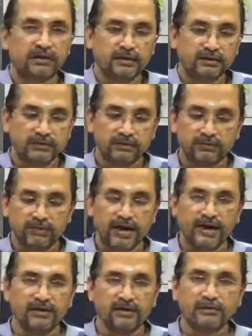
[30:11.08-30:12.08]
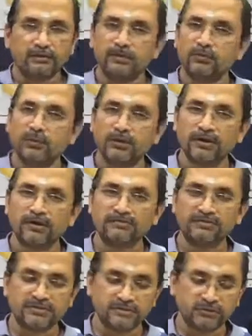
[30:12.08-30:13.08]
Add a little bit of water if
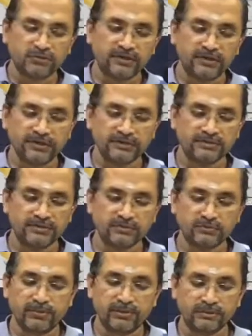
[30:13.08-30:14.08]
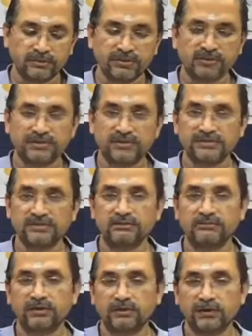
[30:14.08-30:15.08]
it's too dry, just to make sure that it
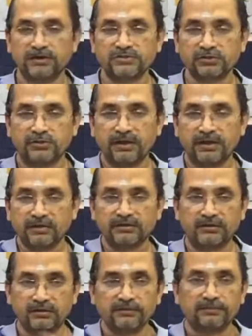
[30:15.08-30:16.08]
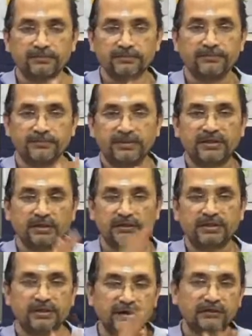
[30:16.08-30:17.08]
doesn't, as you're making the thing,
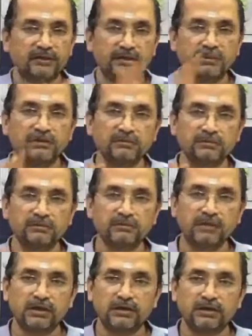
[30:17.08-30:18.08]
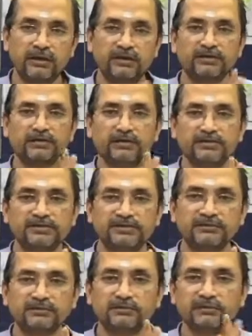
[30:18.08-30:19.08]
the carrot, it
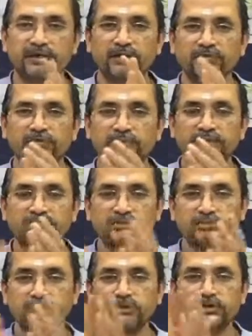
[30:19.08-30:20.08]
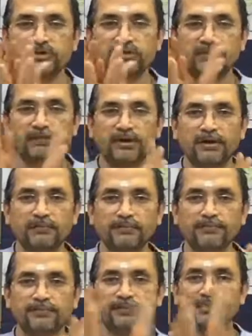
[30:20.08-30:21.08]
doesn't dry out too much. Put it in the palm
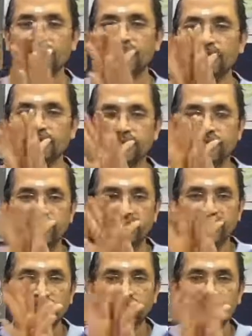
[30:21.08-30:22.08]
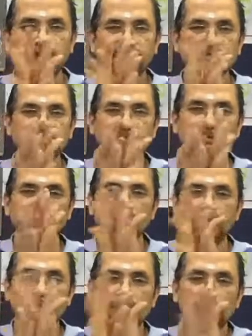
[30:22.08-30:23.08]
between the two hands,
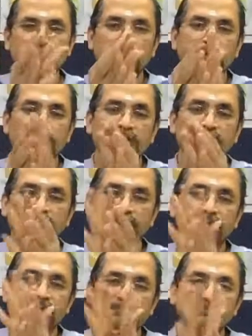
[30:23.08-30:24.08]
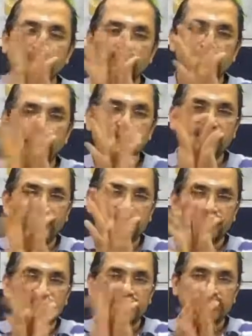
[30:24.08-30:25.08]
and then move it like
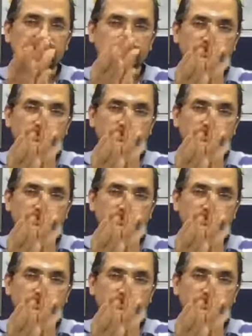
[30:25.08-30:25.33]
this.